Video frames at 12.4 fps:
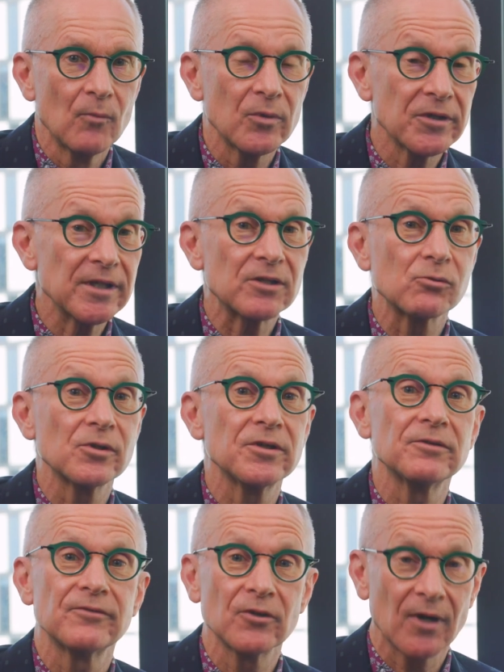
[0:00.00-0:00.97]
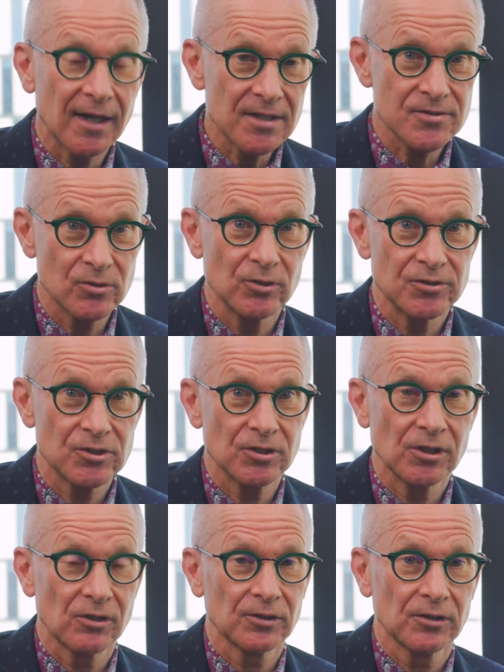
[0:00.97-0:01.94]
But equally, if you are
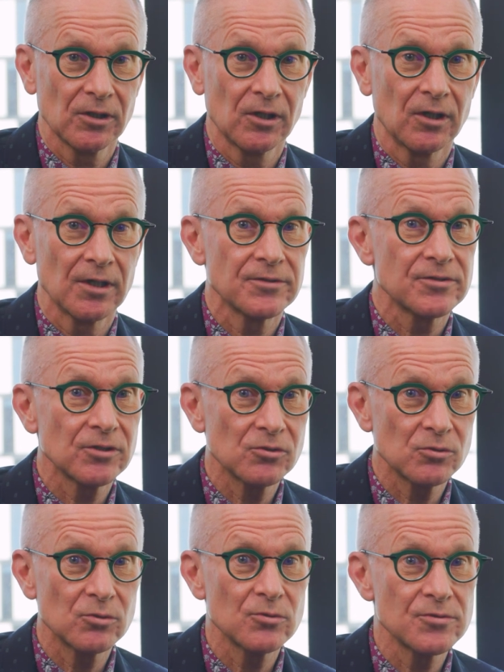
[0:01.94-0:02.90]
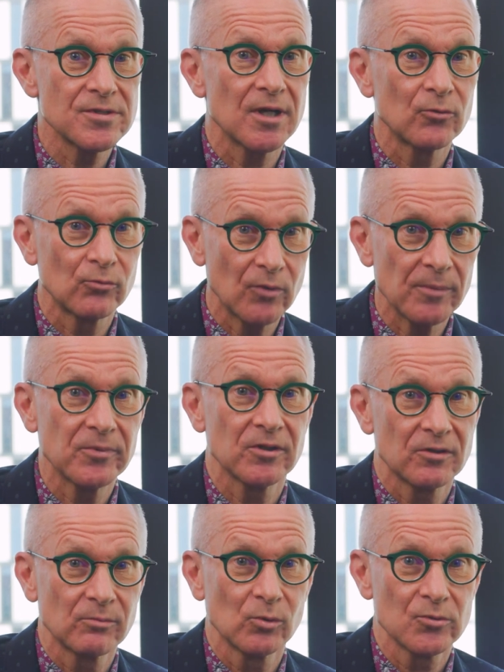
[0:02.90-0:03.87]
searching online, to use a
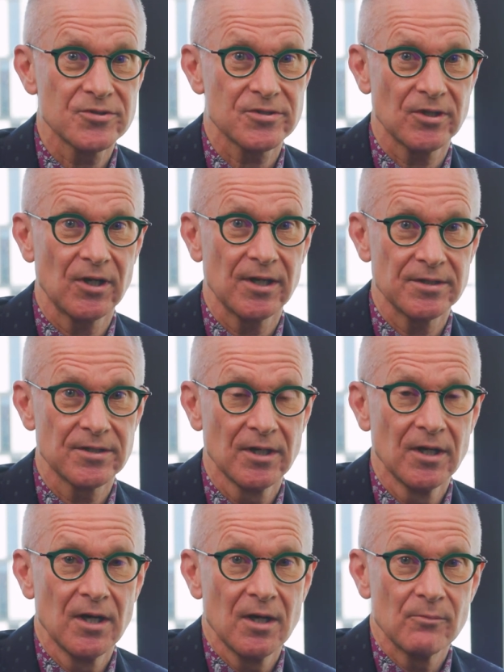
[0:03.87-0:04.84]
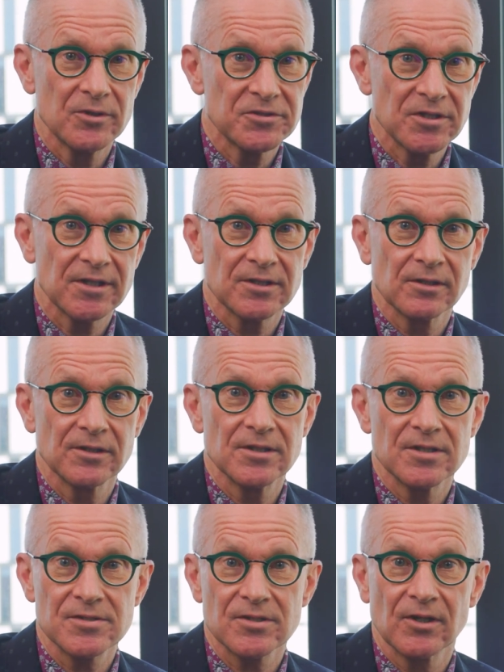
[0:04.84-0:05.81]
reputable site,
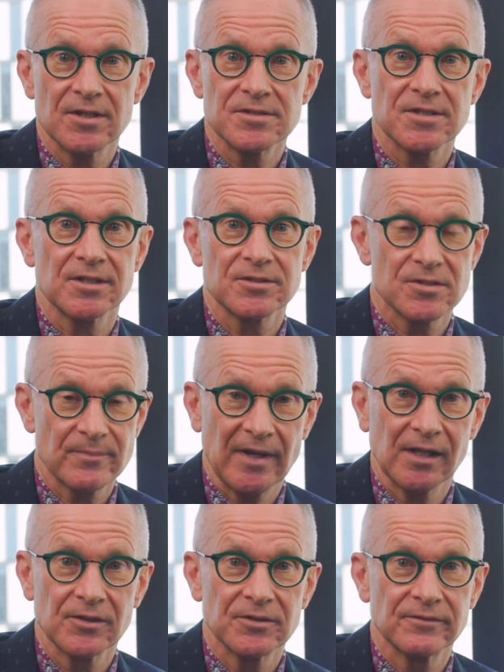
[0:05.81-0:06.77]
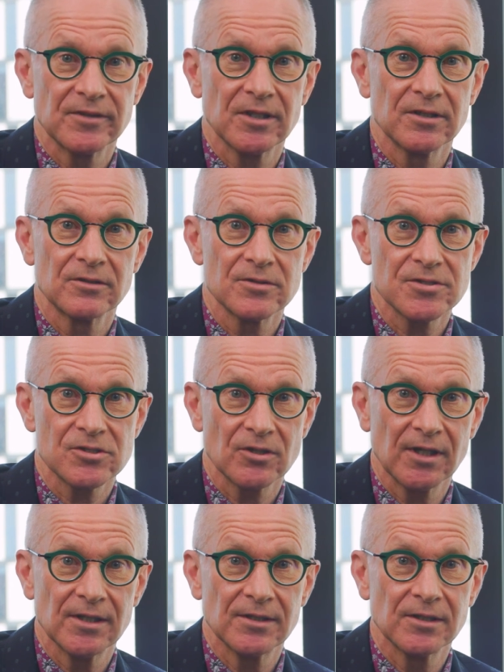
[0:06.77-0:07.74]
particularly a site such as Palliative Care
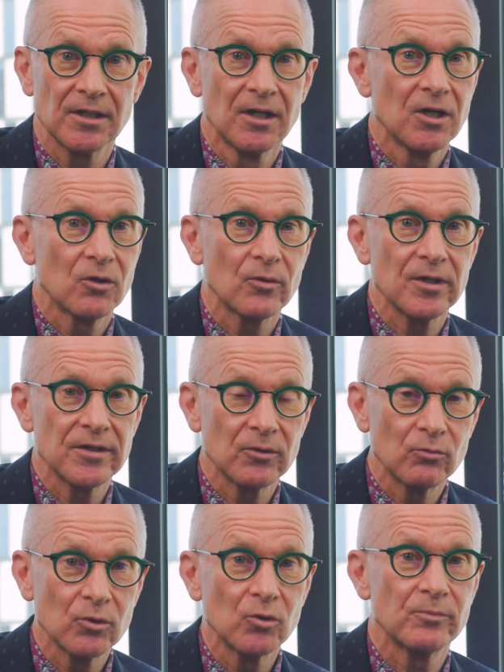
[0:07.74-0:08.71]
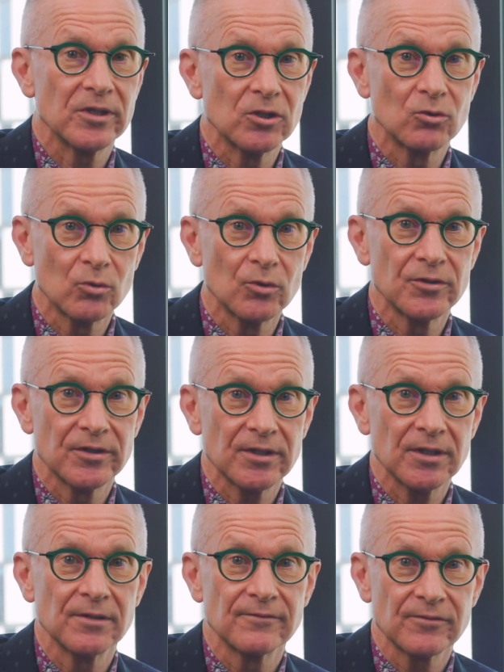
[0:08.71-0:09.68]
Australia, where there will be
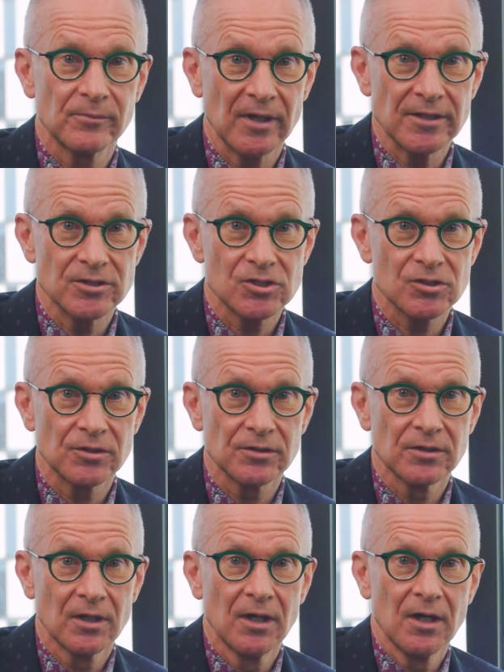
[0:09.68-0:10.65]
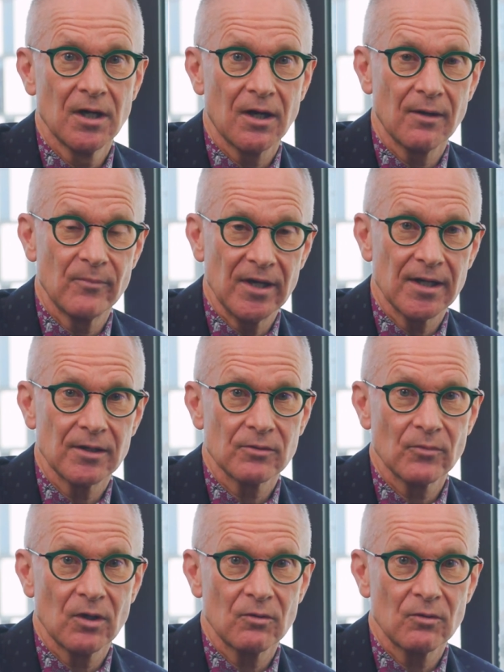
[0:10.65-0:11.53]
good information about